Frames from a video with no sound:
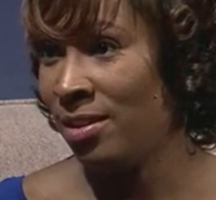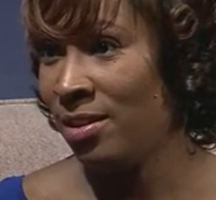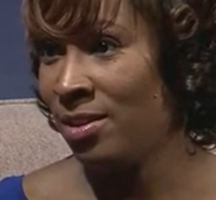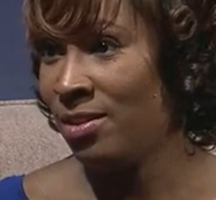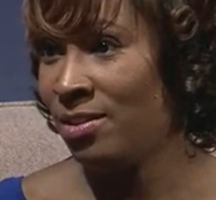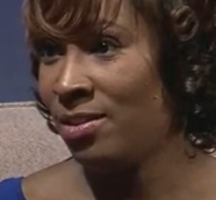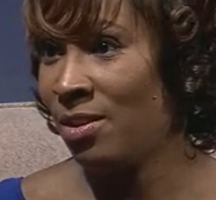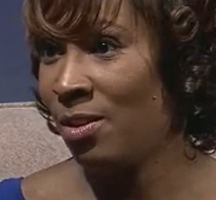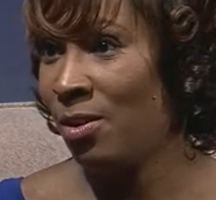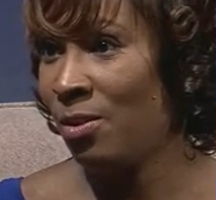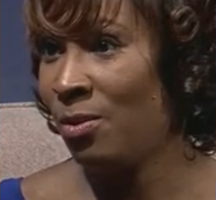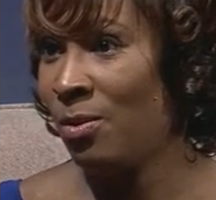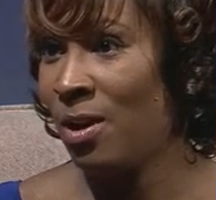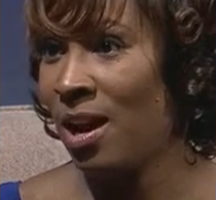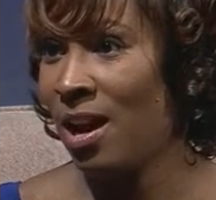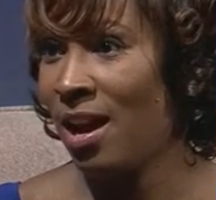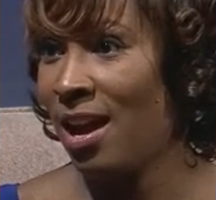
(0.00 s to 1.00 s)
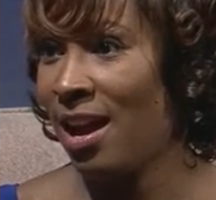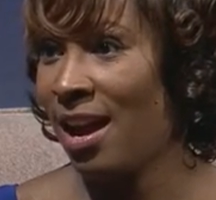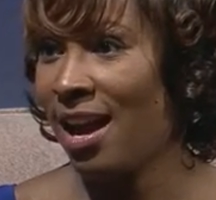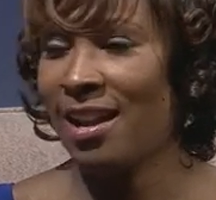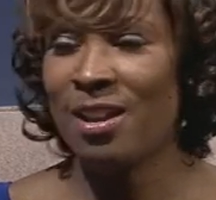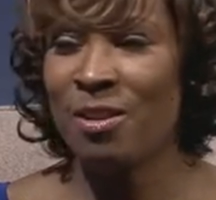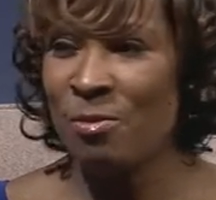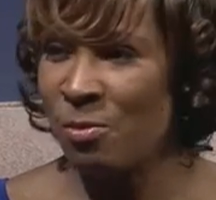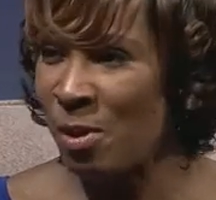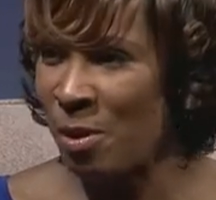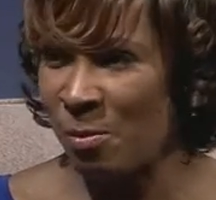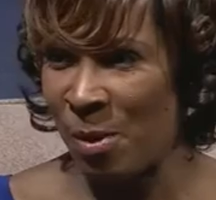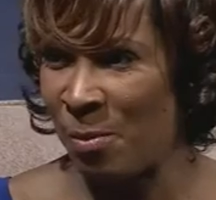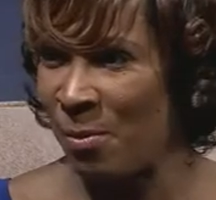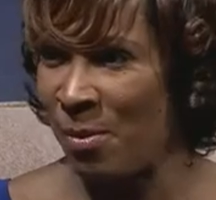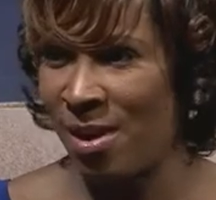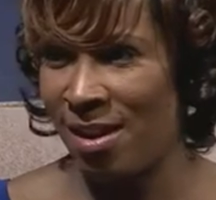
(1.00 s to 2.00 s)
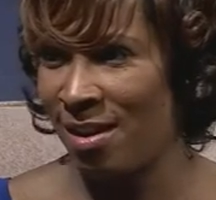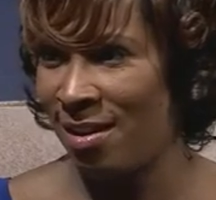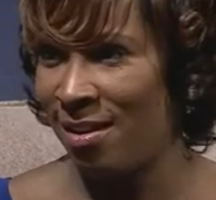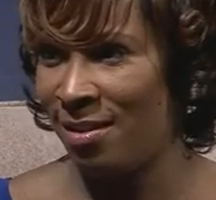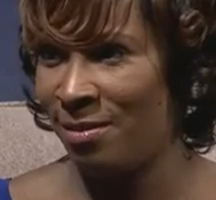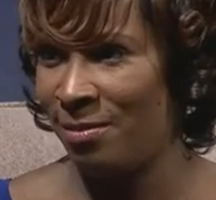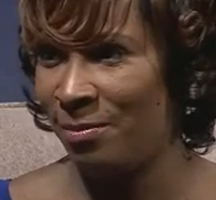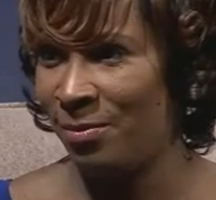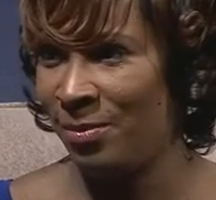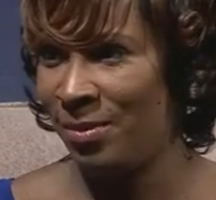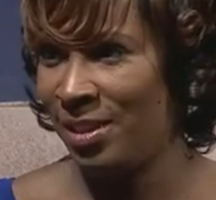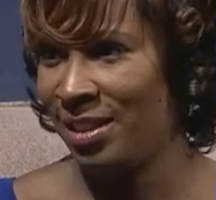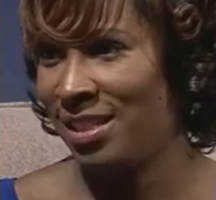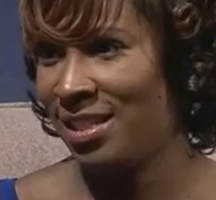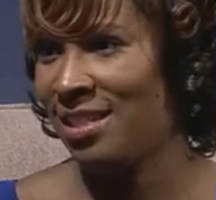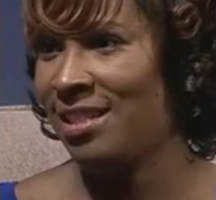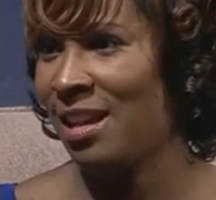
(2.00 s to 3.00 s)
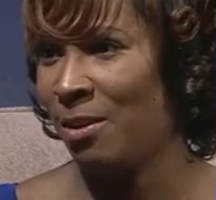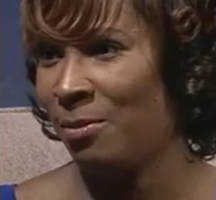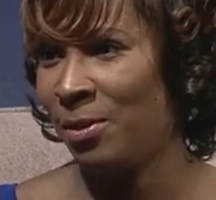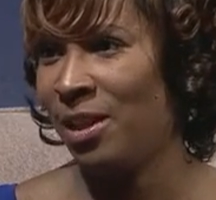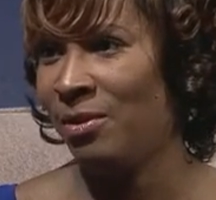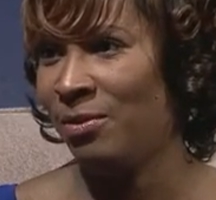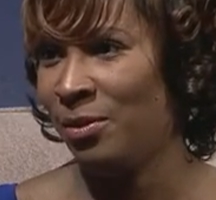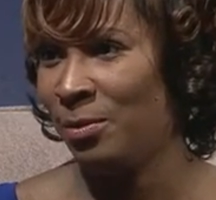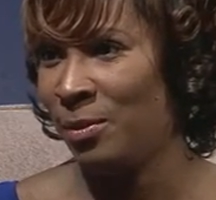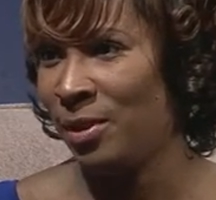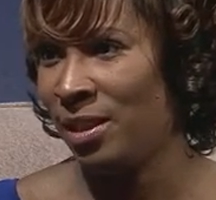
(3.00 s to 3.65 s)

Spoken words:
So I didn't want my mom to stop loving me.